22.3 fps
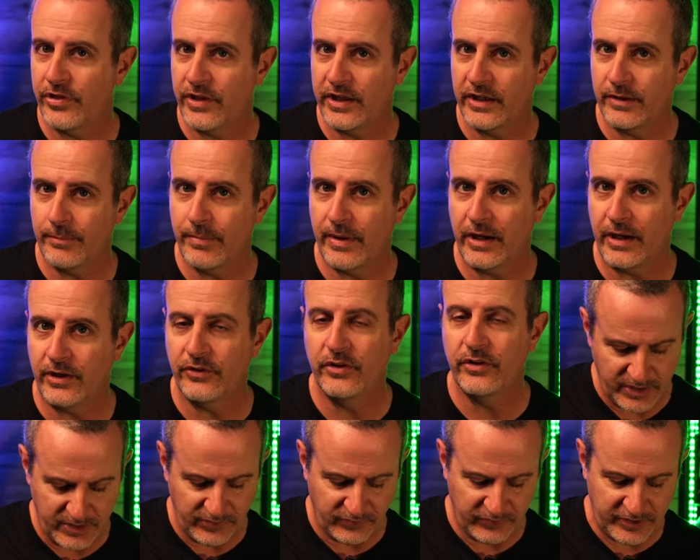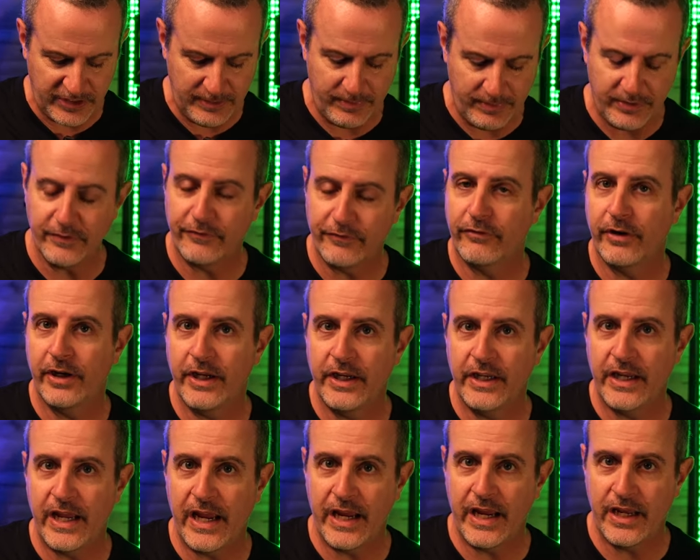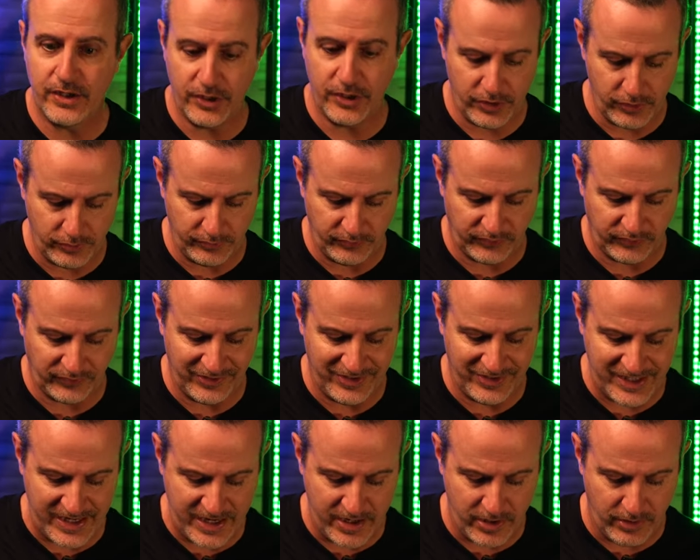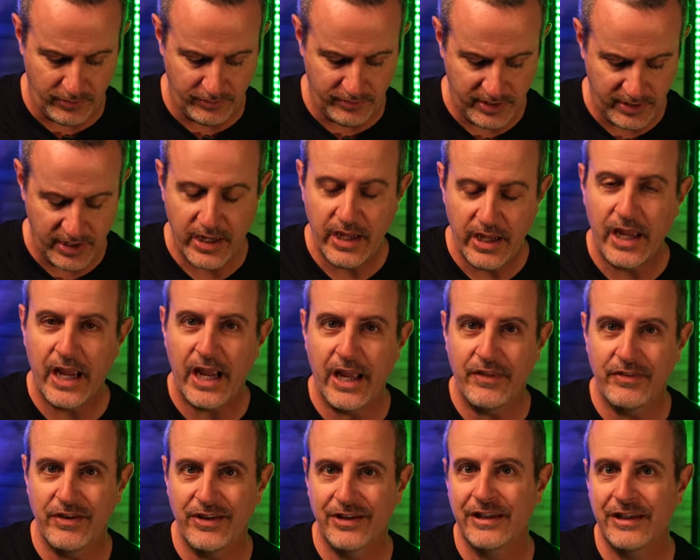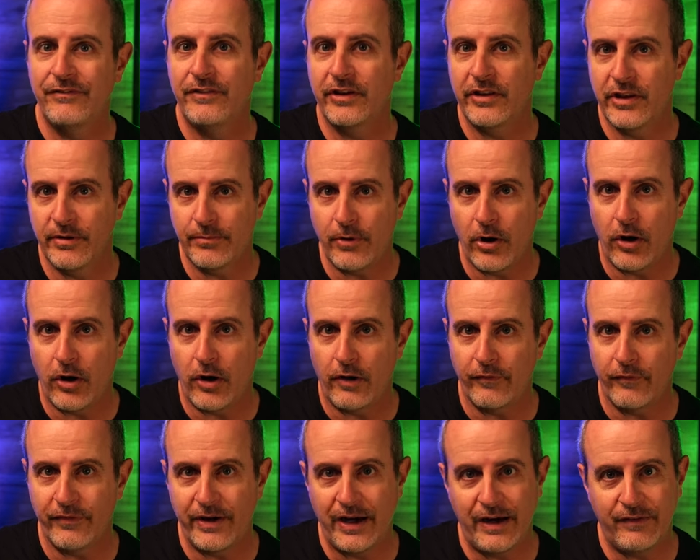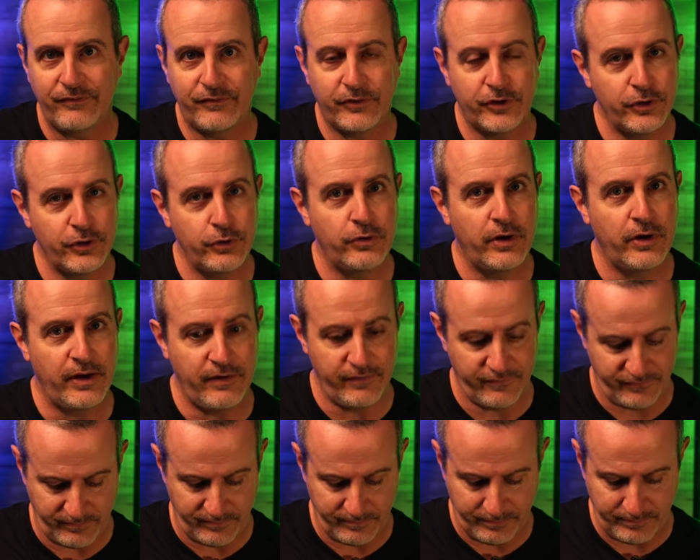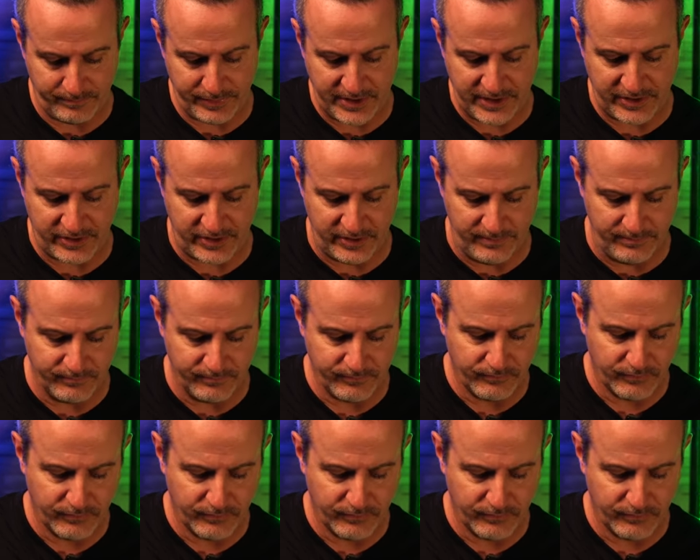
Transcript: to think about is keeping the fretting hand notes down and then lifting them off after you have picked them.